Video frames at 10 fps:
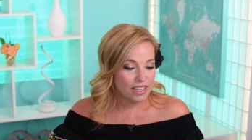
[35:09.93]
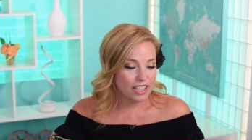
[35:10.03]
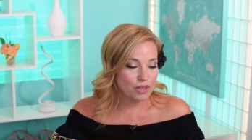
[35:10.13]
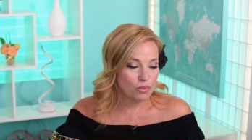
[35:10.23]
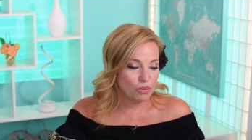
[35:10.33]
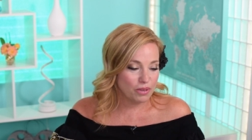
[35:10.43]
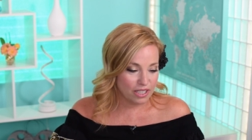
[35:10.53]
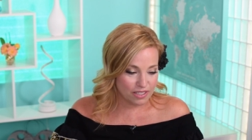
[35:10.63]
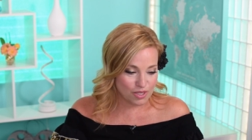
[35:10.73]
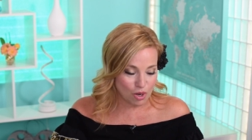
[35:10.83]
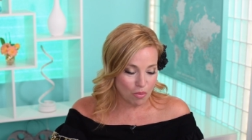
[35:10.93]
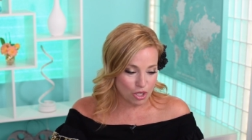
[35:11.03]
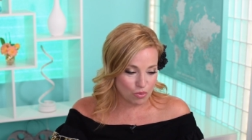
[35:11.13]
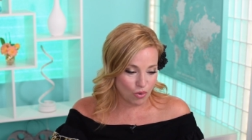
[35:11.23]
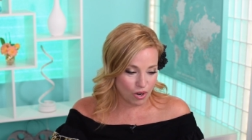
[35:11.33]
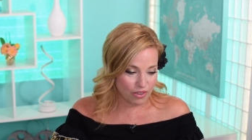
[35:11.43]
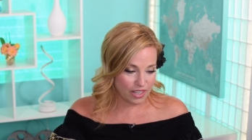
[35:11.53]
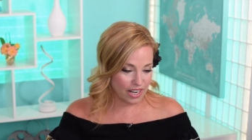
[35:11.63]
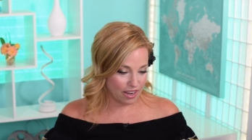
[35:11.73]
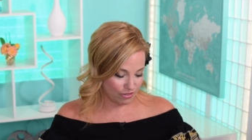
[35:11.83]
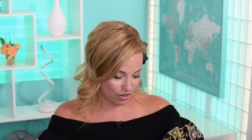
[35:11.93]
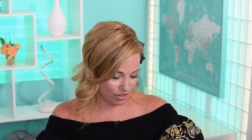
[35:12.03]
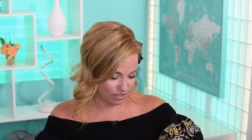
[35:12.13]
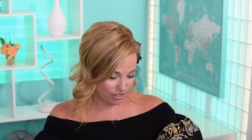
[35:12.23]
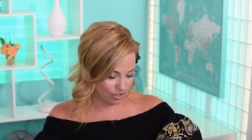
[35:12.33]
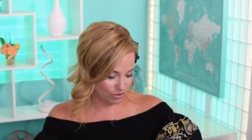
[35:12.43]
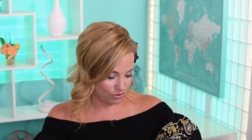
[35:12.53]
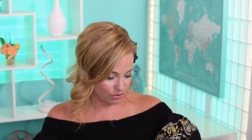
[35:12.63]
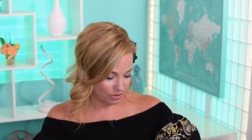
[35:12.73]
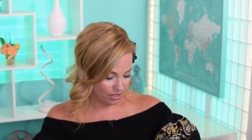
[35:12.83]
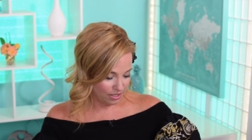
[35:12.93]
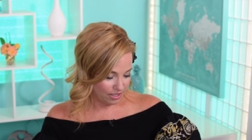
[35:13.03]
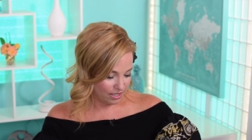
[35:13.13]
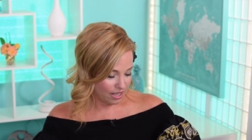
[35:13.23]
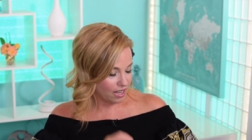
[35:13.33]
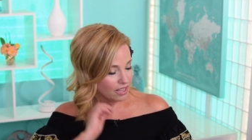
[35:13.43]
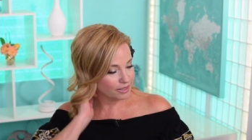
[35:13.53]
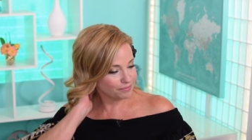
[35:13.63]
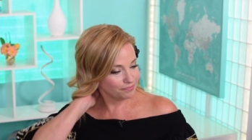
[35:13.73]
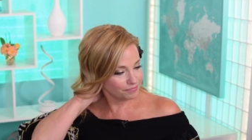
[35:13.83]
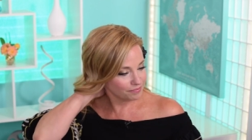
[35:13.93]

It will mean so much more than ever to um,